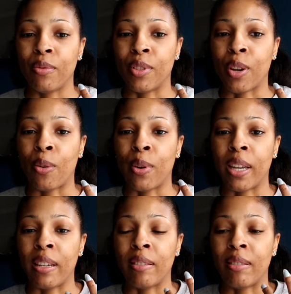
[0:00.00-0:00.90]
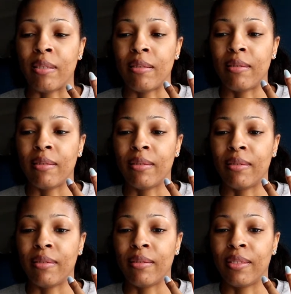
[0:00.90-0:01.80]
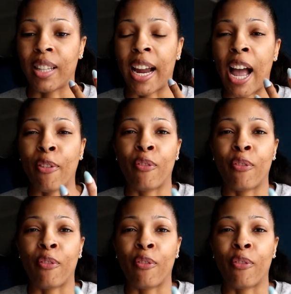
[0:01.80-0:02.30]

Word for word: Zoe's like I